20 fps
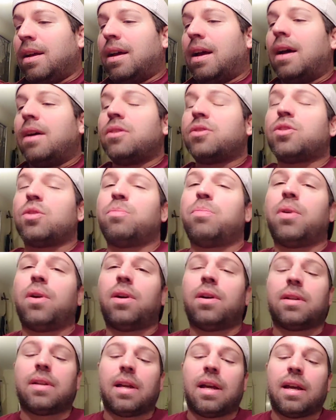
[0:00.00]
I also
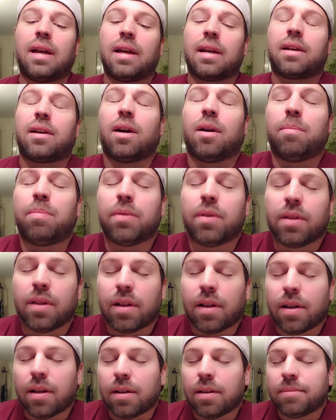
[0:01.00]
bought a
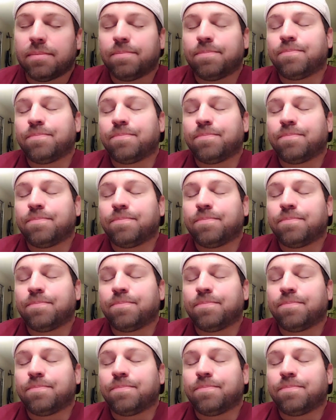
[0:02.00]
couple